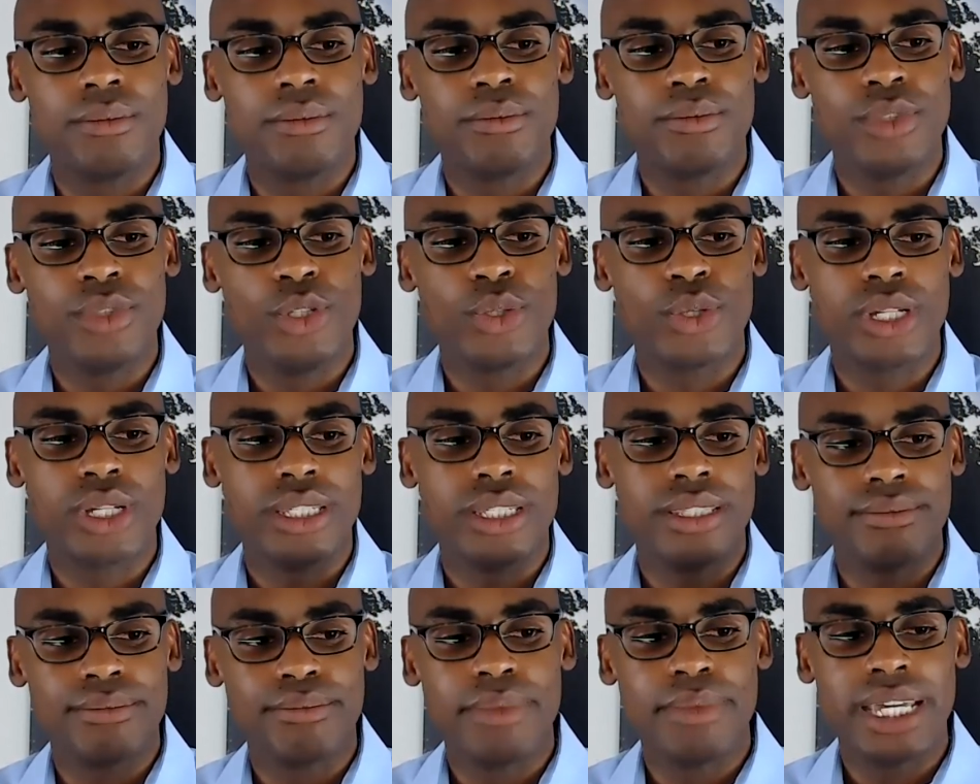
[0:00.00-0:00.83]
you
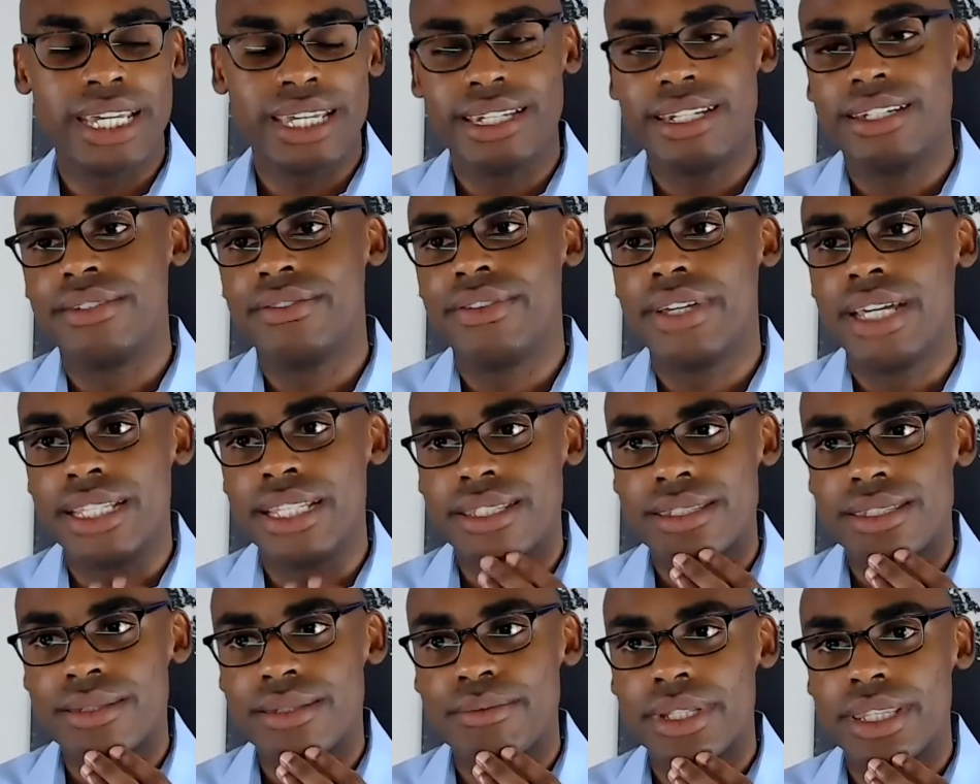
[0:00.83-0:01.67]
can make an
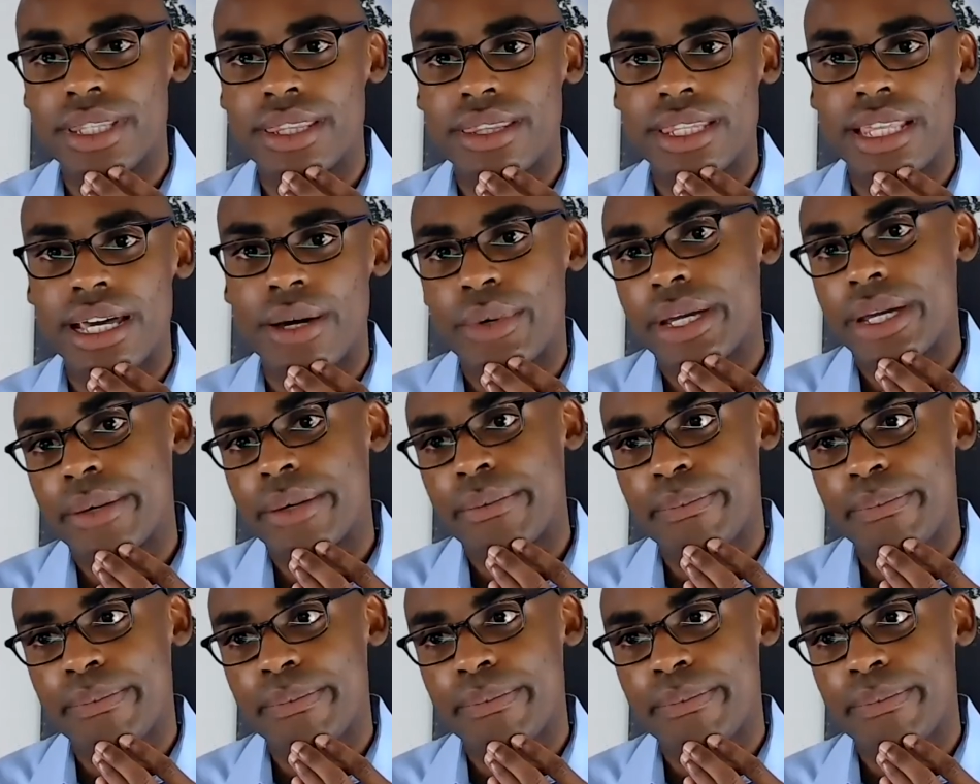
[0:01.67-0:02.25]
advancement that way.